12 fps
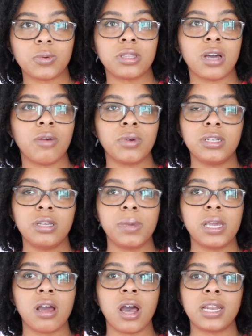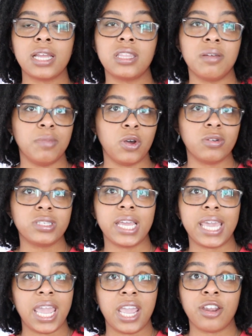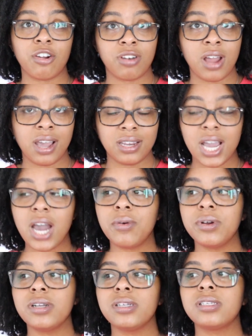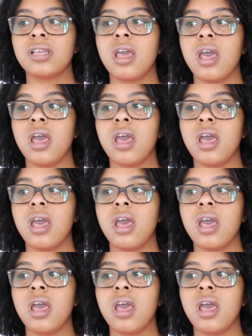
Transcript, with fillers: We thought we'd be gone at the most like 8 or 9 hours,